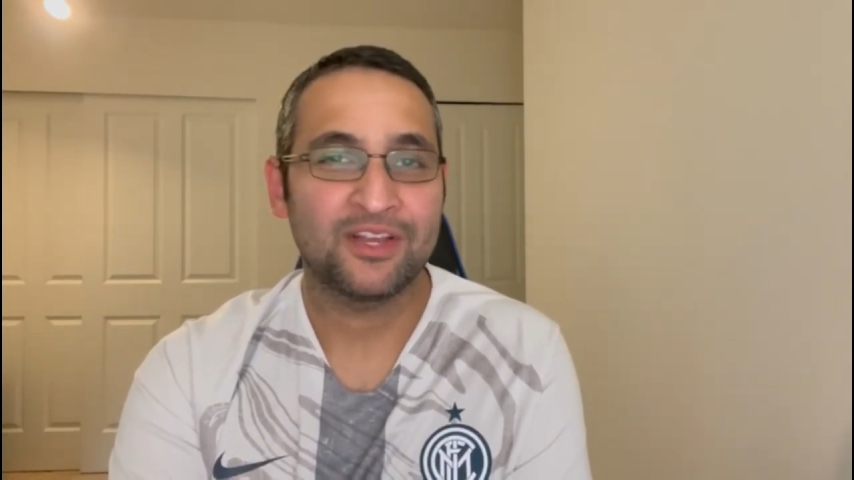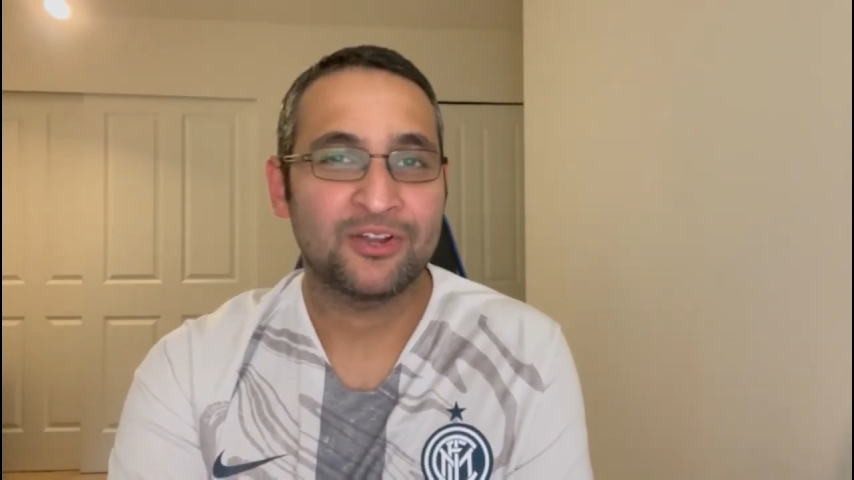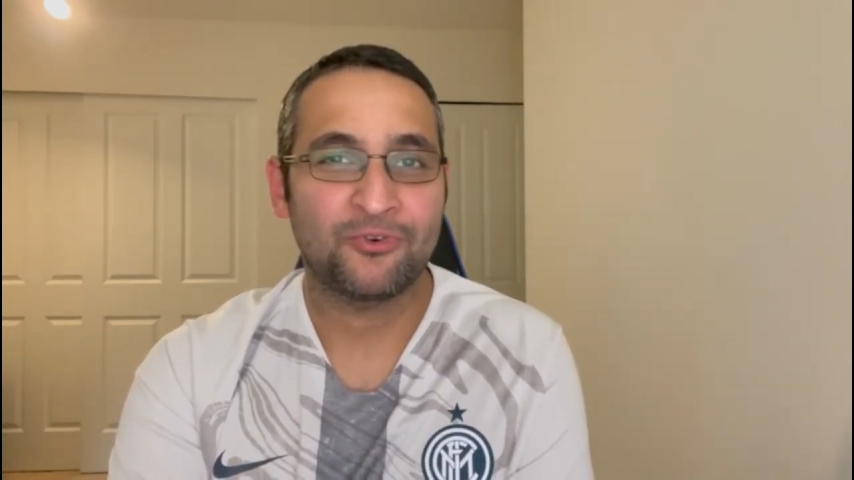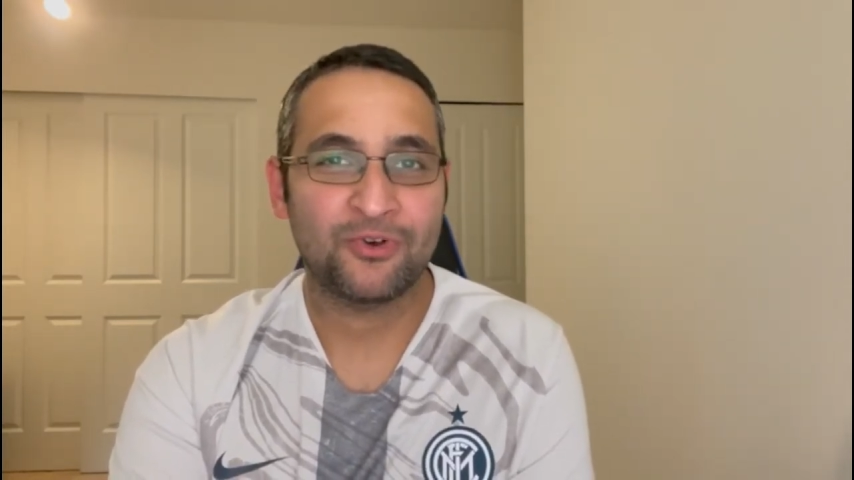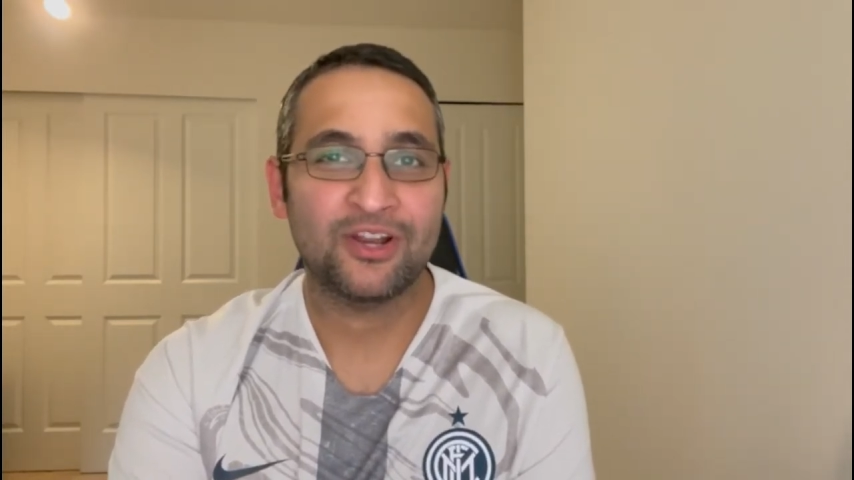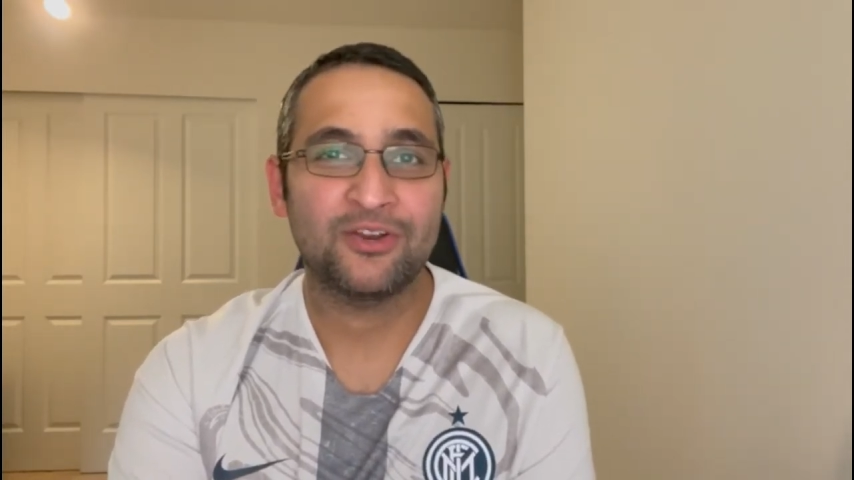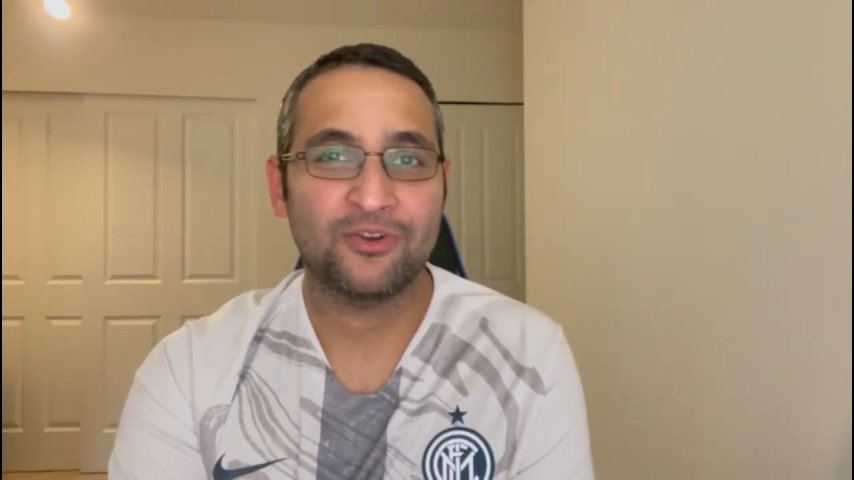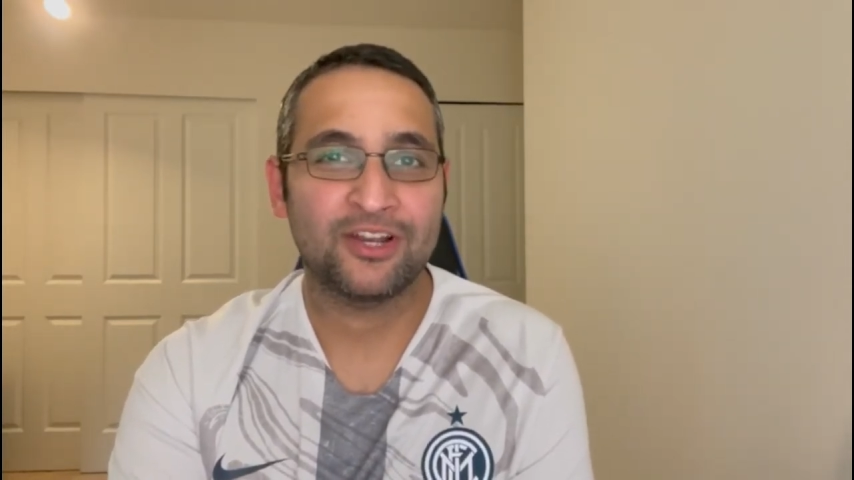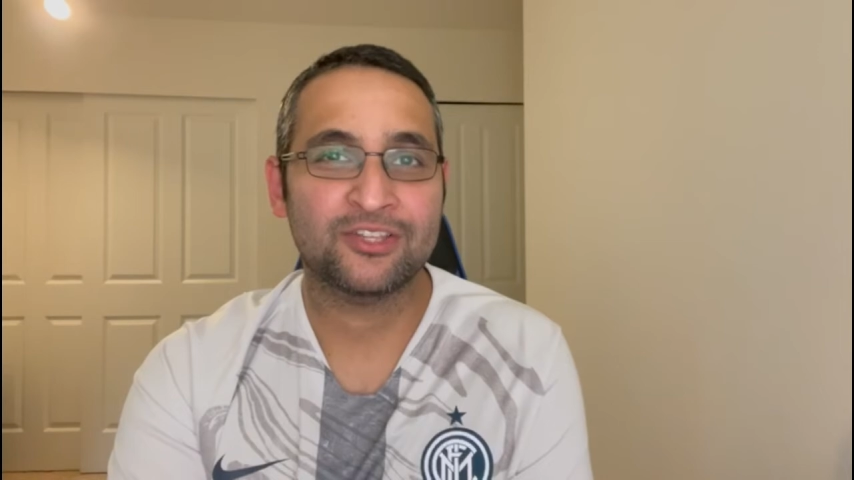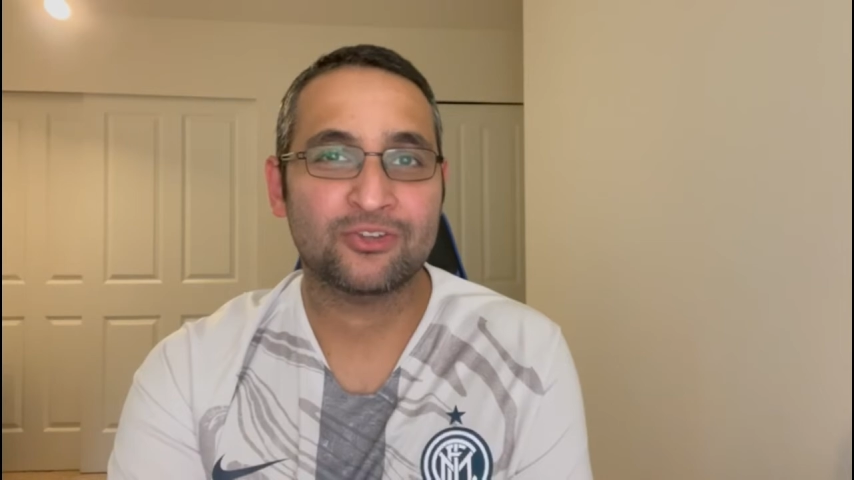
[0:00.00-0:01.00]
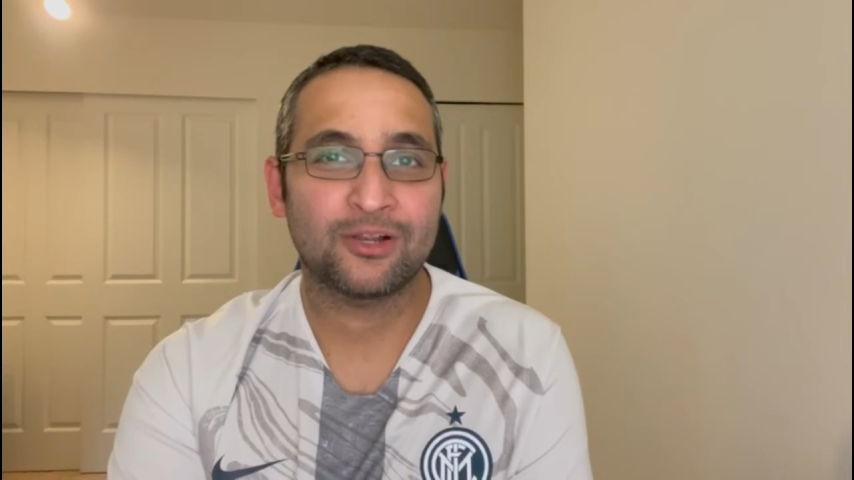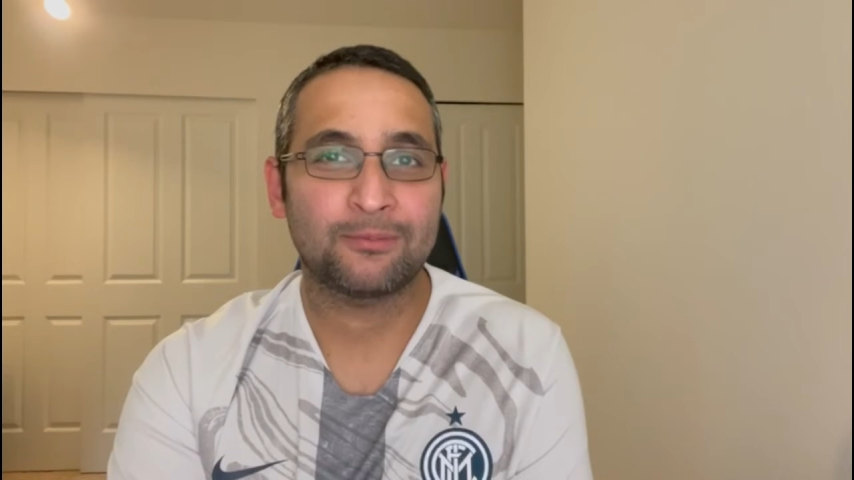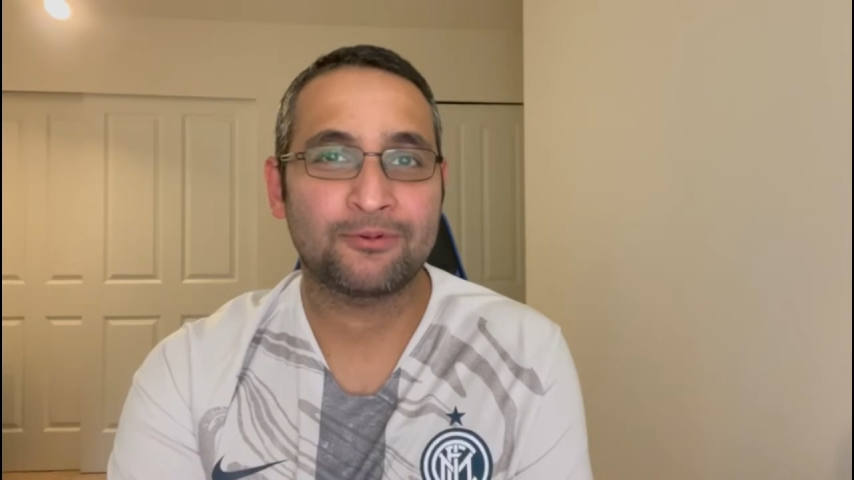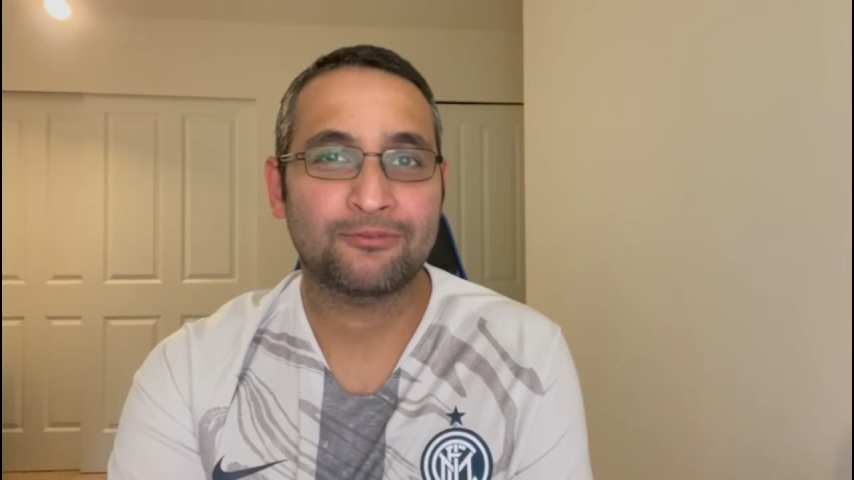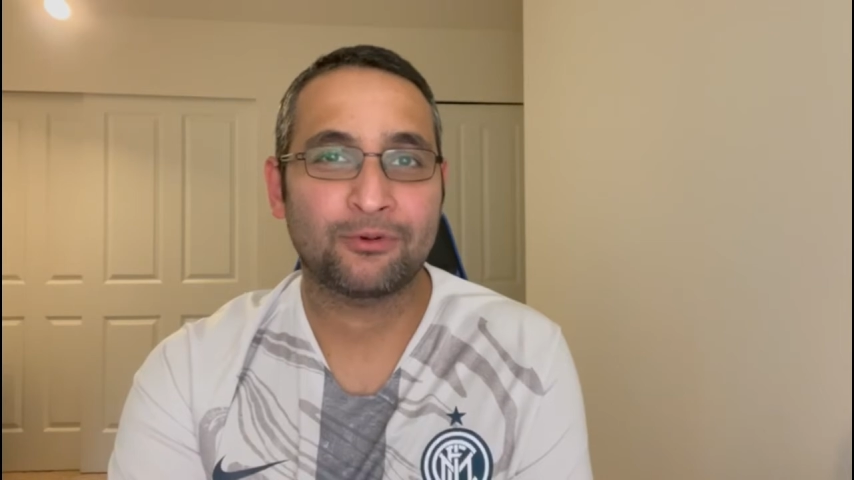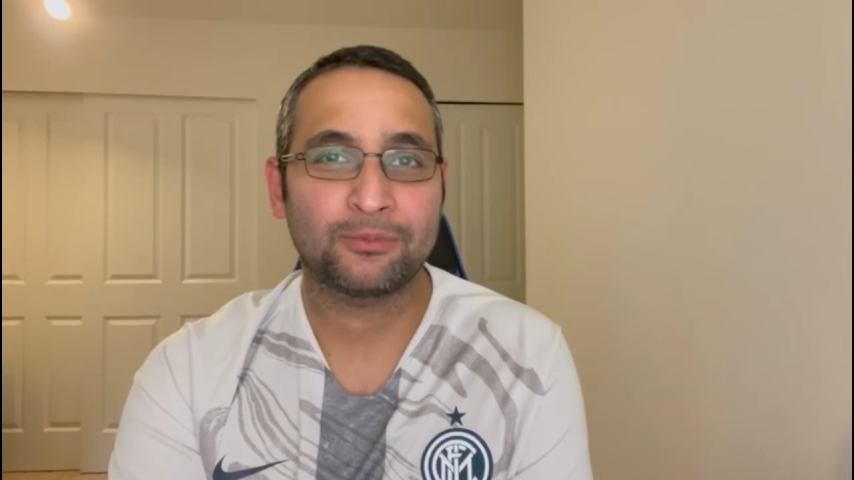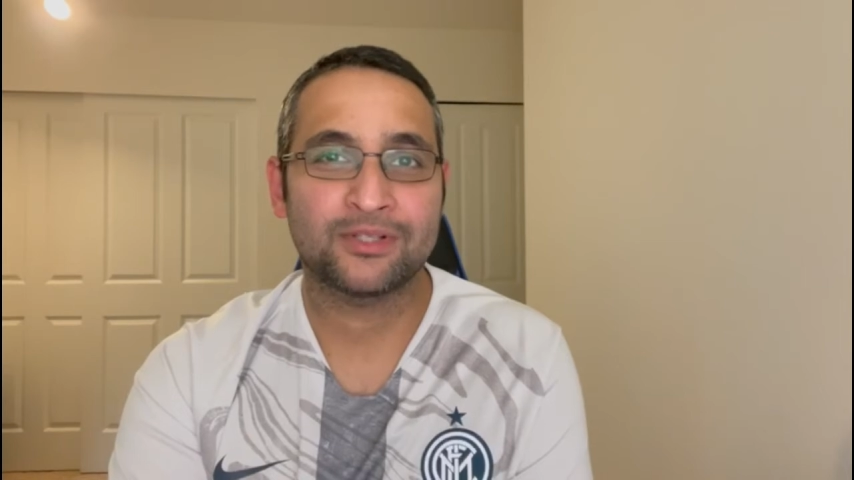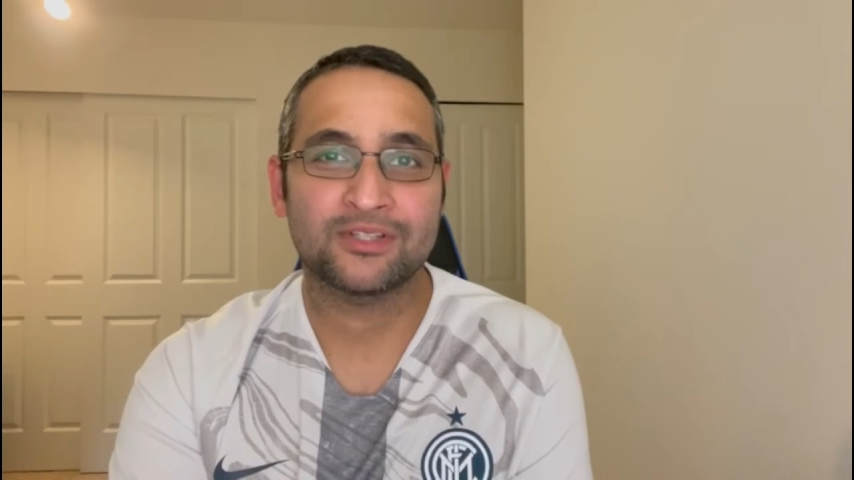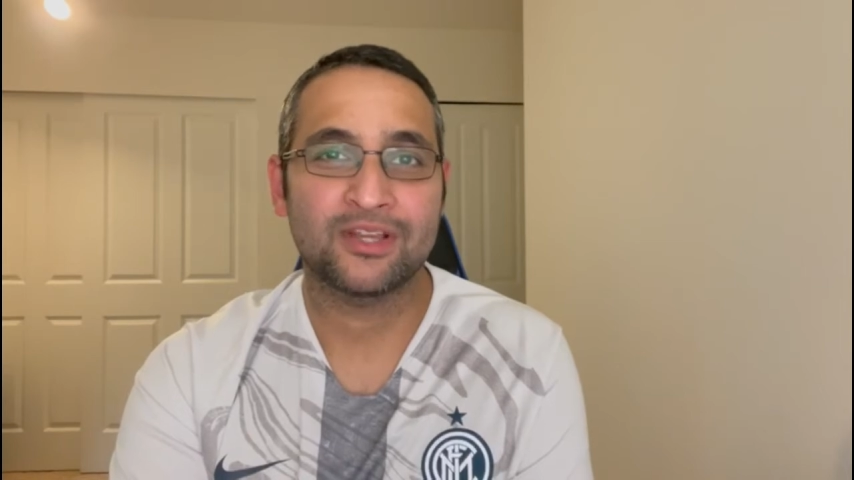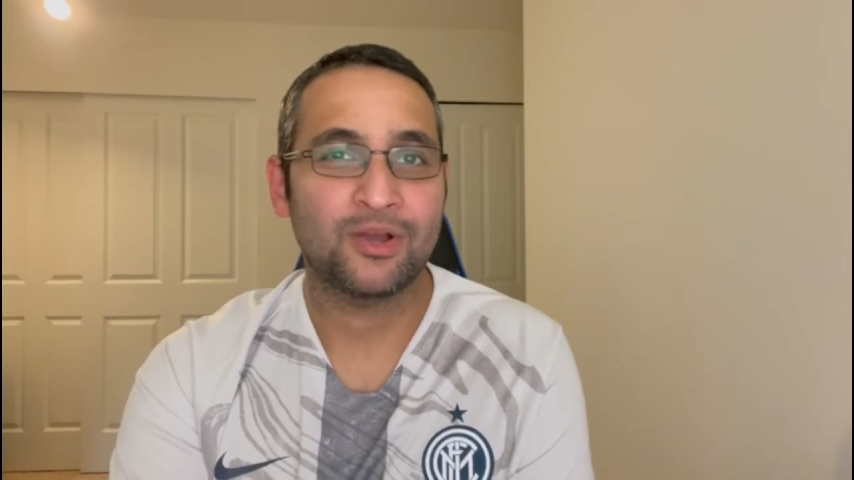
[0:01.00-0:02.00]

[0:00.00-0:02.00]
Really, really solid performance.